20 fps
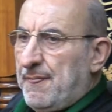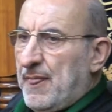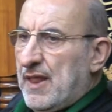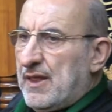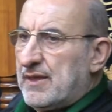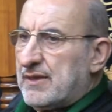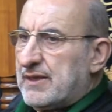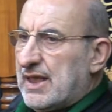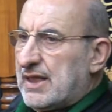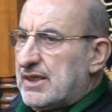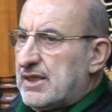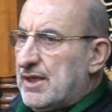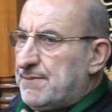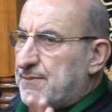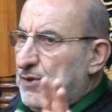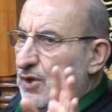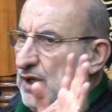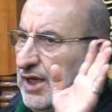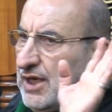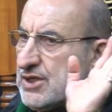that the
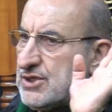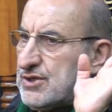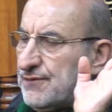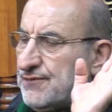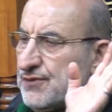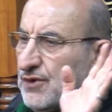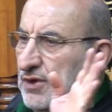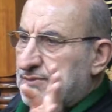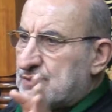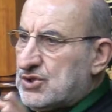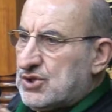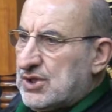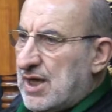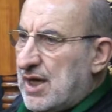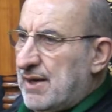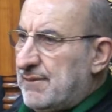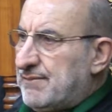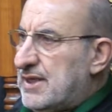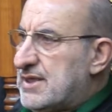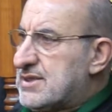police from
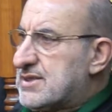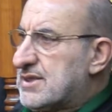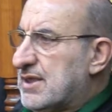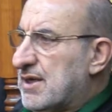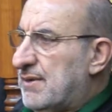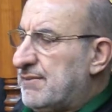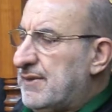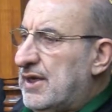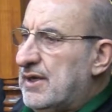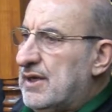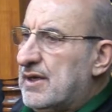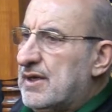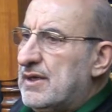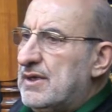Sham is coming